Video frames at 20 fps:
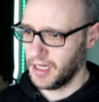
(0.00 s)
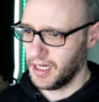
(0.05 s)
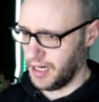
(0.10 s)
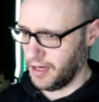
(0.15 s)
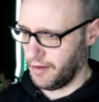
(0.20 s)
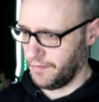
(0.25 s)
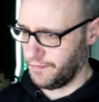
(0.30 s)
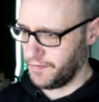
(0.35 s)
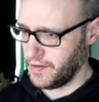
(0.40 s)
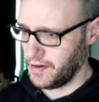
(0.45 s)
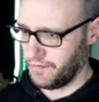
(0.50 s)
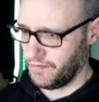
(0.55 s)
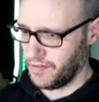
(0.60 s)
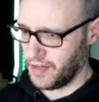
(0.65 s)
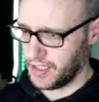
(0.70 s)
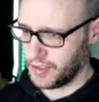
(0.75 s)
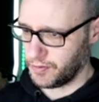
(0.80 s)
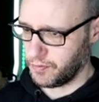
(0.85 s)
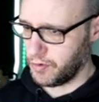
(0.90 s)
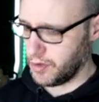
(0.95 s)
And I think
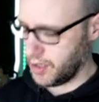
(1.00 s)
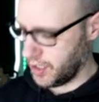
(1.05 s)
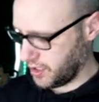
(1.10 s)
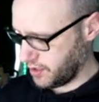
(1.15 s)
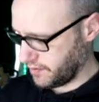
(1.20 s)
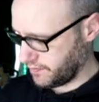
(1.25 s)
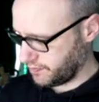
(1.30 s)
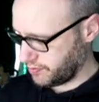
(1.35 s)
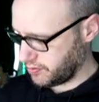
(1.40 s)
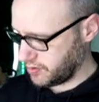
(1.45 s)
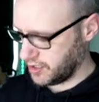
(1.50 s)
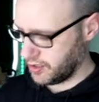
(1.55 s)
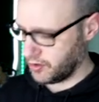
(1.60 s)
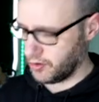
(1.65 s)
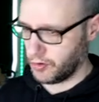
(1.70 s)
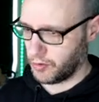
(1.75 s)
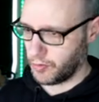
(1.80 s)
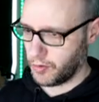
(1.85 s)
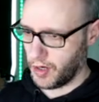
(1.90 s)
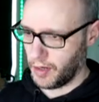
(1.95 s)
that's why I've probably
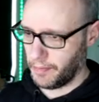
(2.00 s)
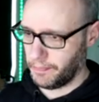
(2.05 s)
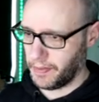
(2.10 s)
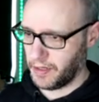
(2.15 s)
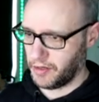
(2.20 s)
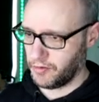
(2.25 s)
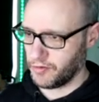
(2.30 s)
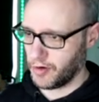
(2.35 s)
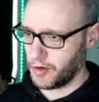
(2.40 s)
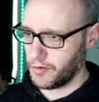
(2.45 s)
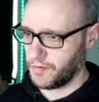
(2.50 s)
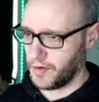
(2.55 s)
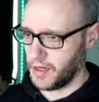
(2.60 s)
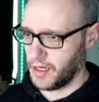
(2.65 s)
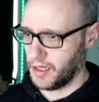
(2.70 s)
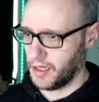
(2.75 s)
got quite a big growth